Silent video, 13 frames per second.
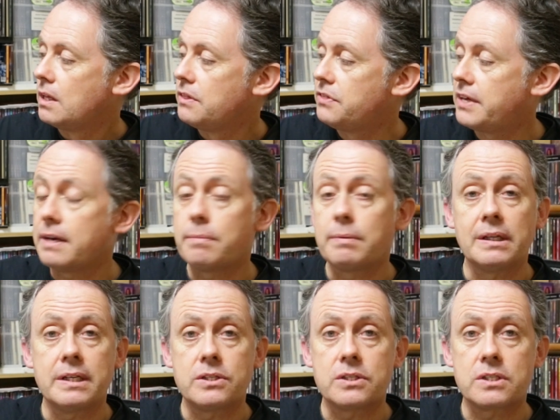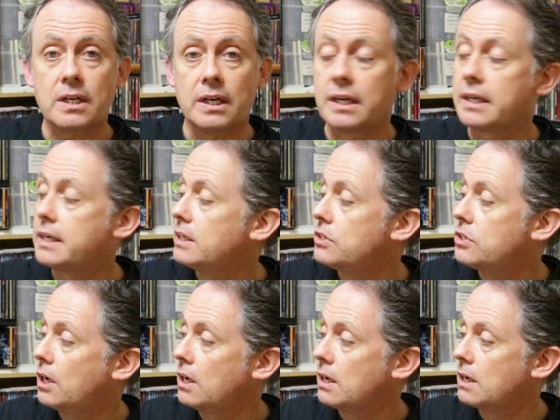They released
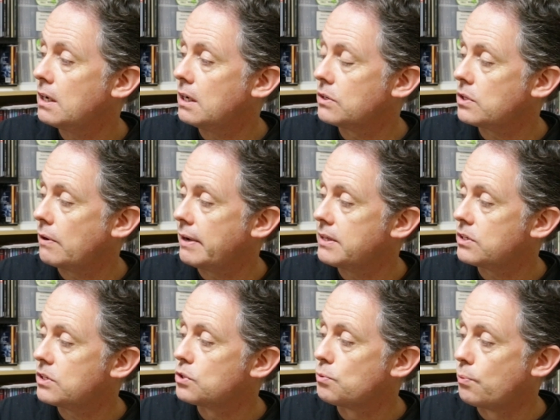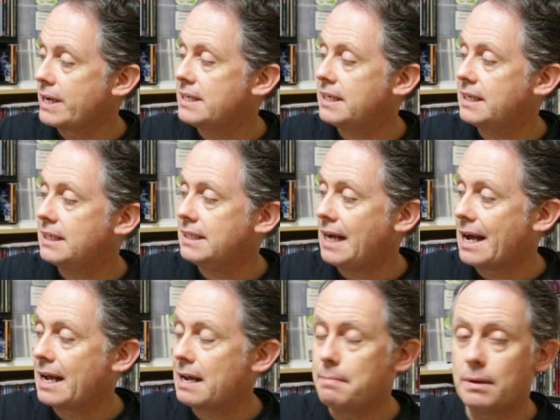this is Racing
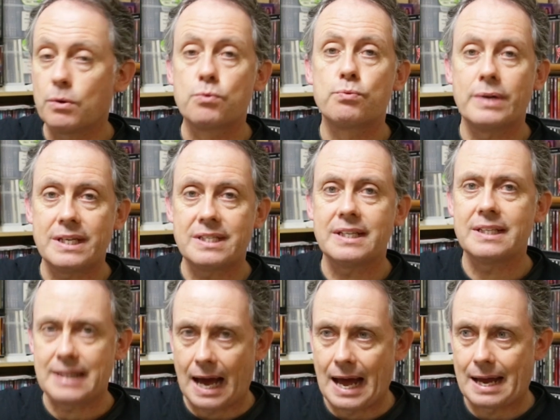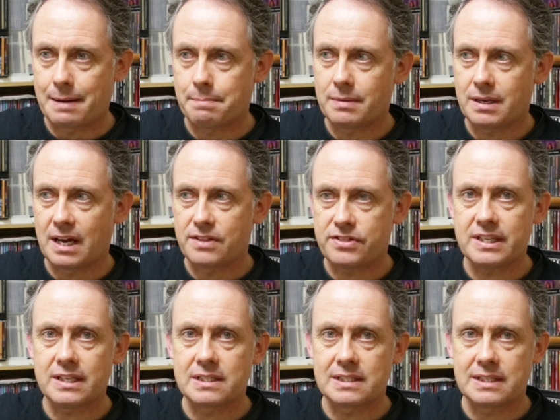Time. Racing Time. I
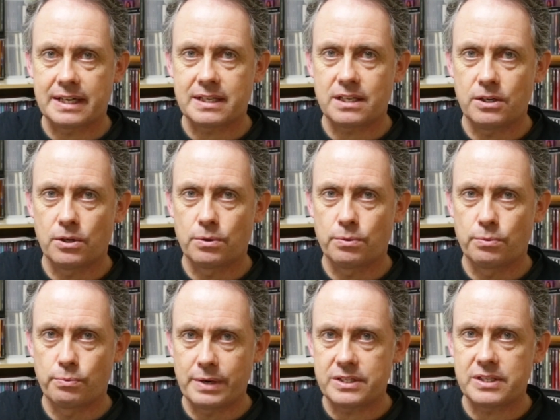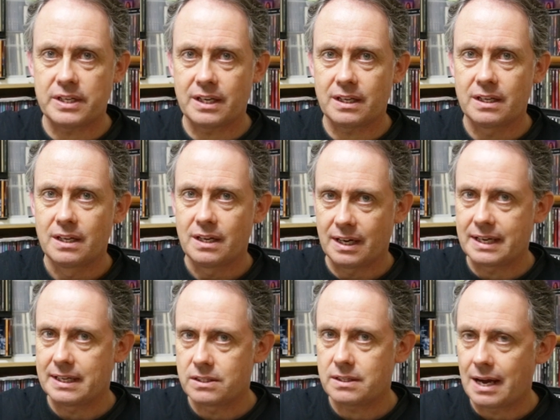think it's like, racing
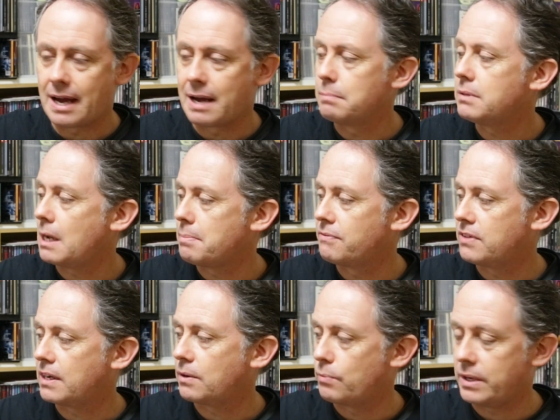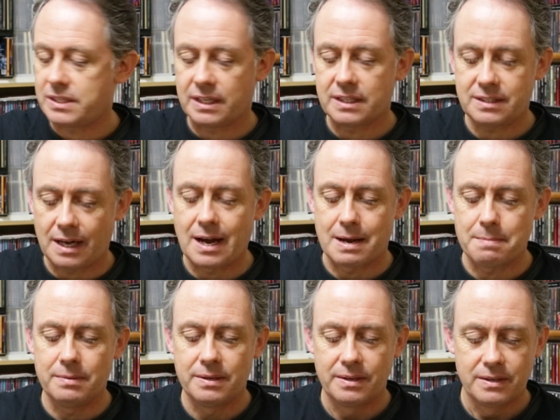against time type of thing. Racing
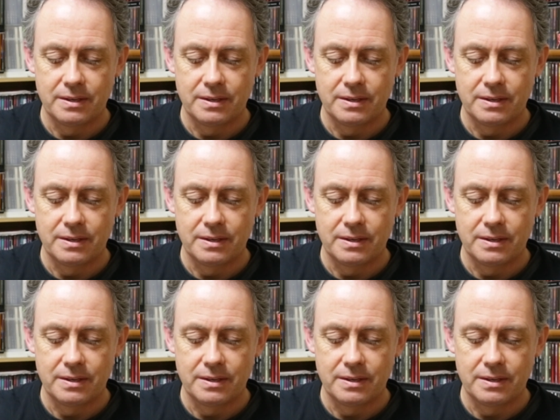Time.